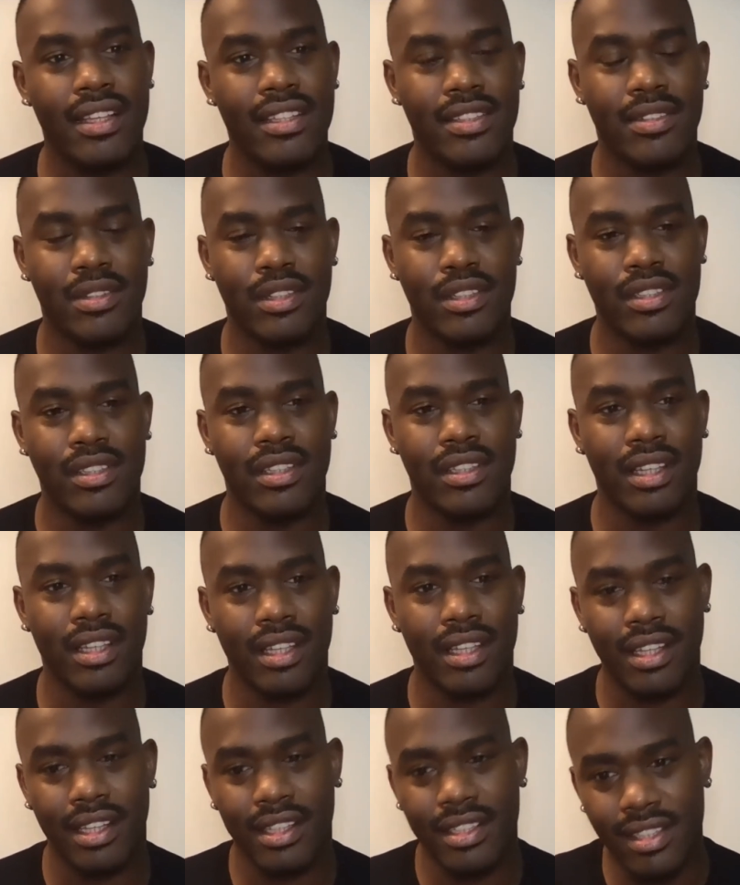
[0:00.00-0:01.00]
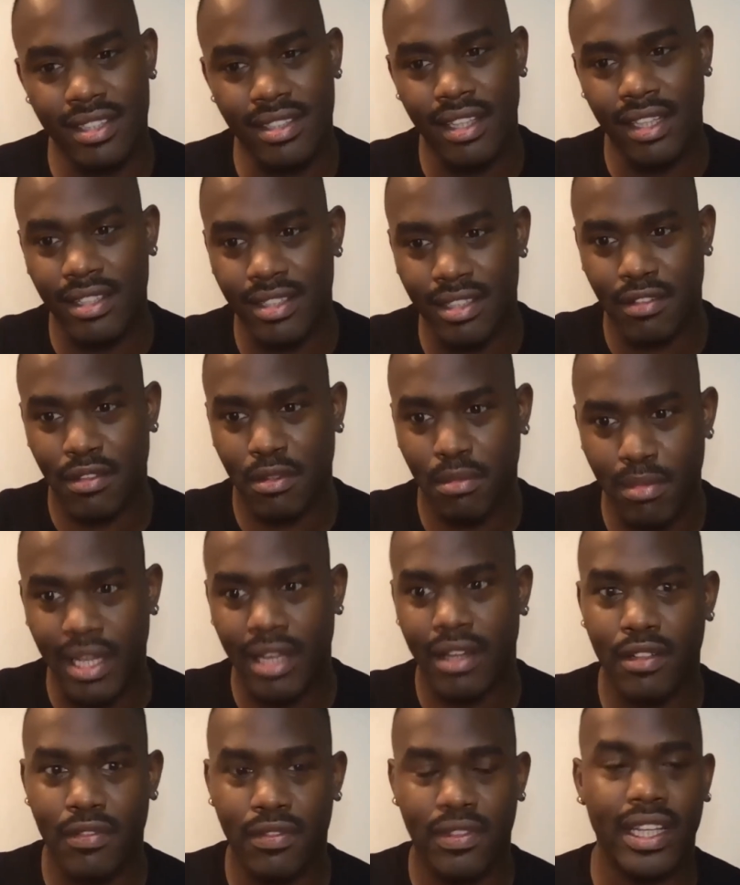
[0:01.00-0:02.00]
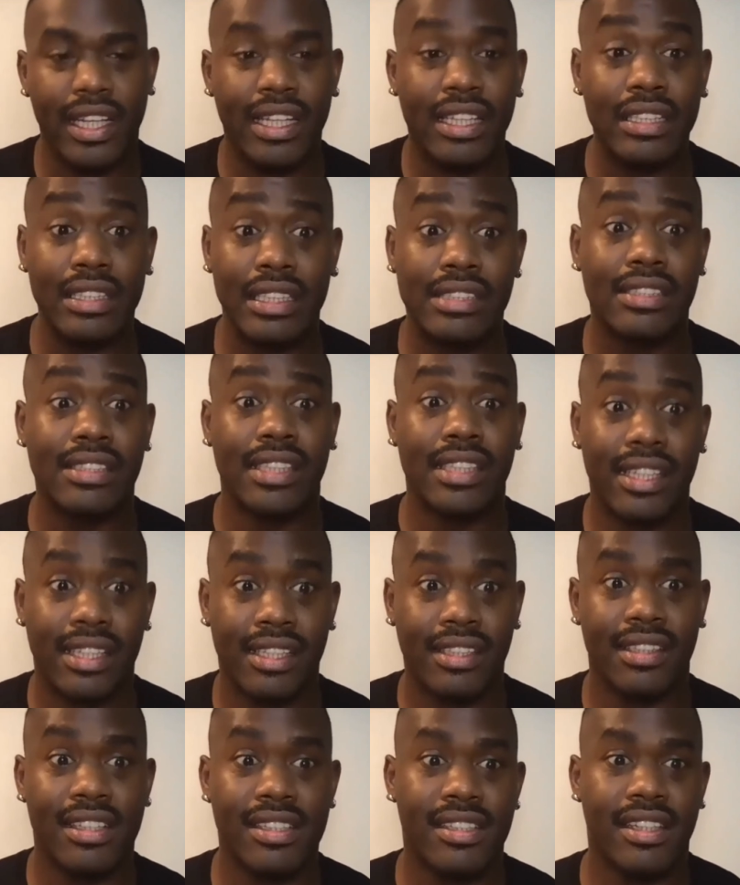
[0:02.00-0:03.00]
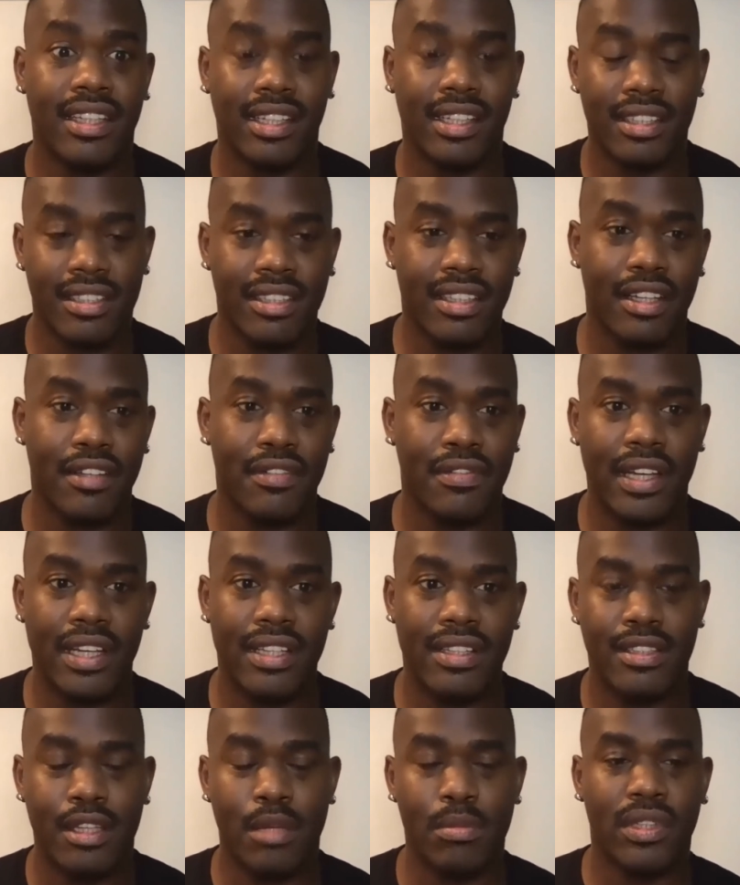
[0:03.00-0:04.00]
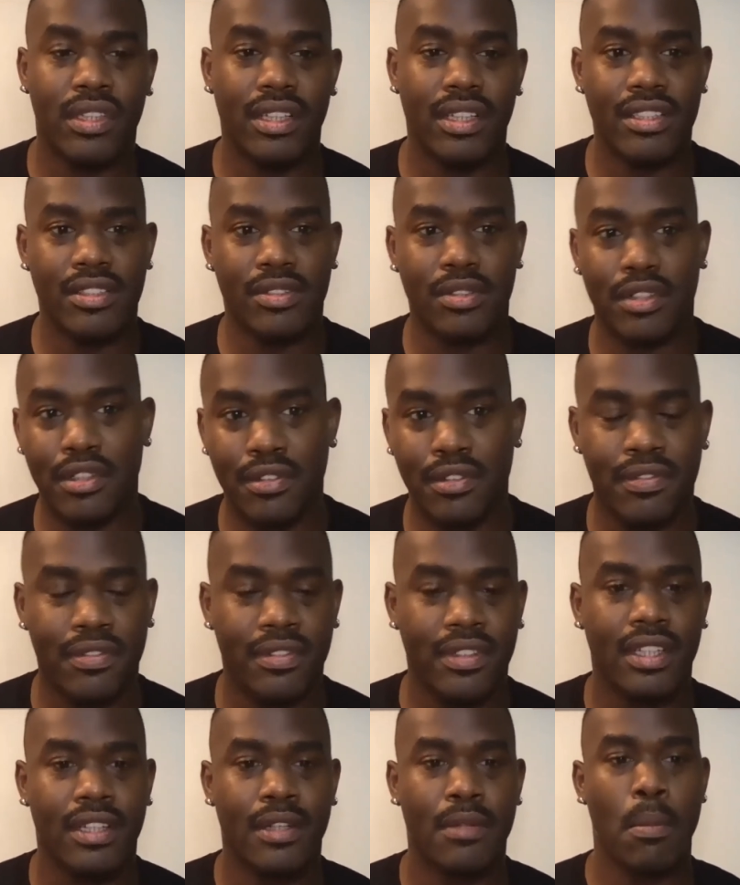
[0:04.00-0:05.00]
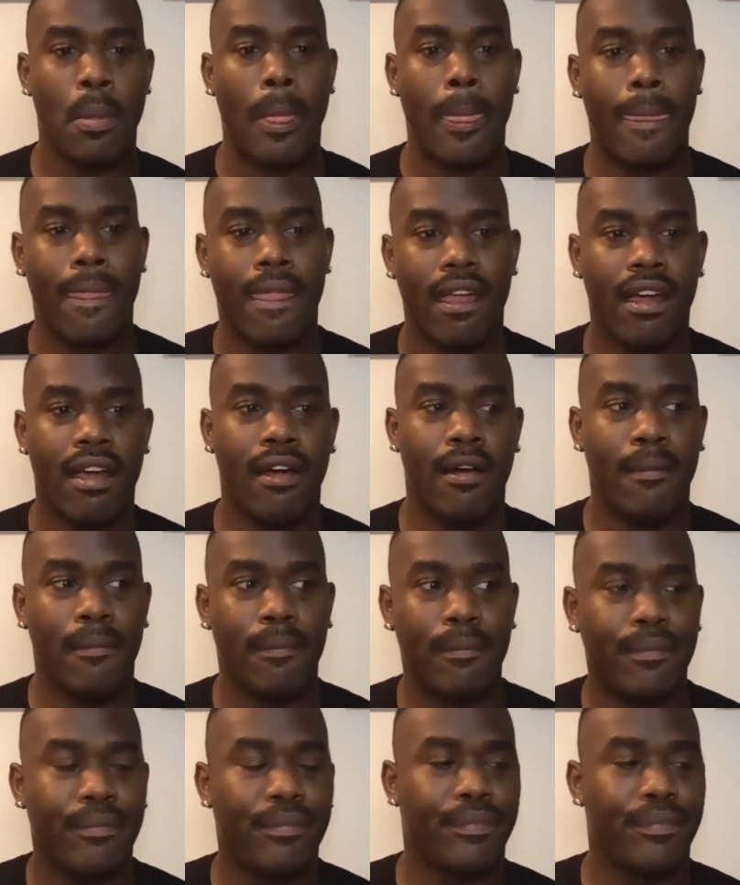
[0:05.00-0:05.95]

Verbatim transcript: So there's a, an extensive amount of like listening and listening until I find something that sort of um,